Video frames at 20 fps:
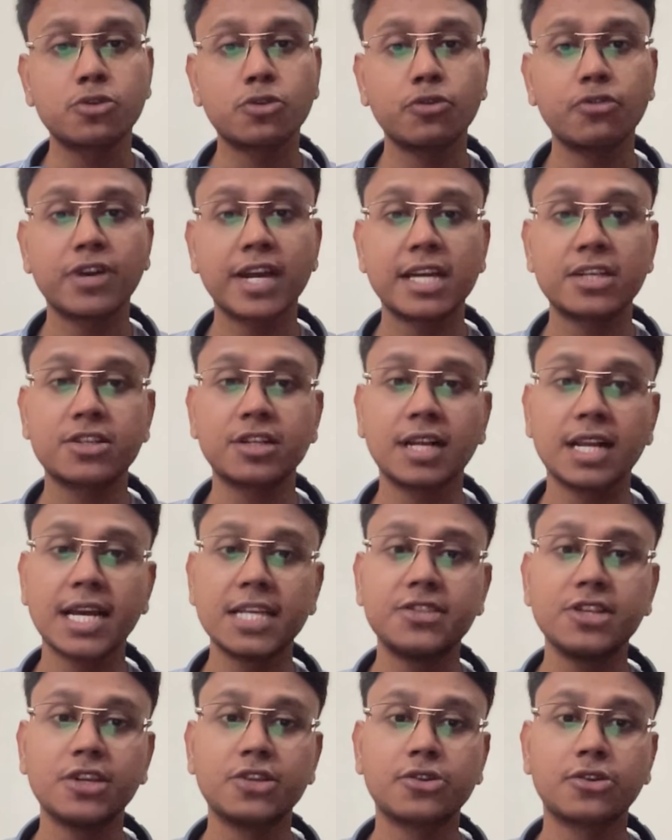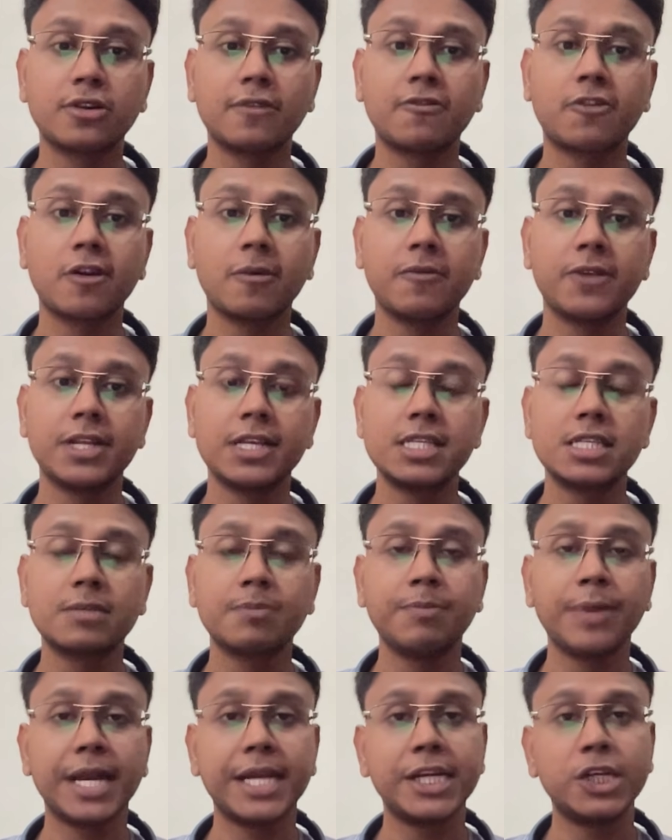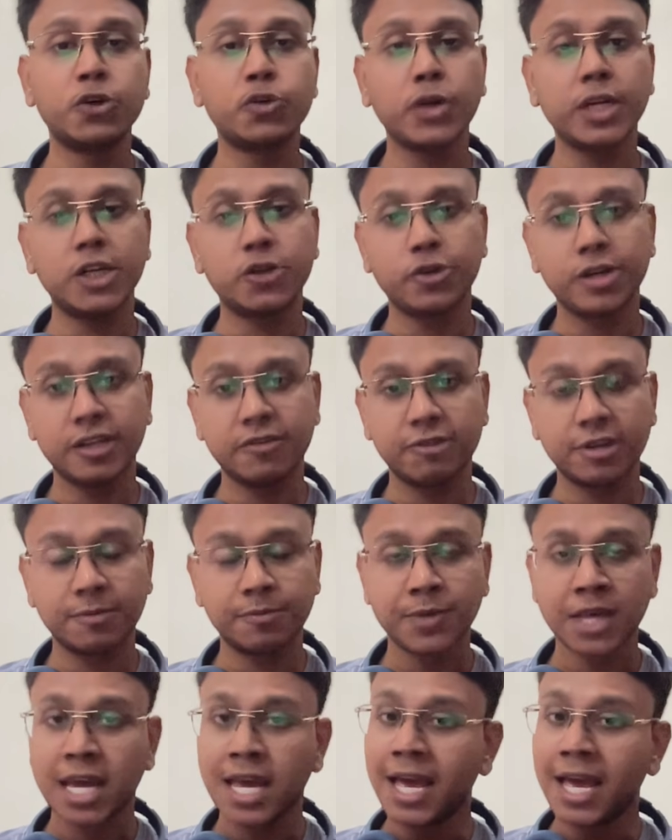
through rationalization of tribunals made in 2021.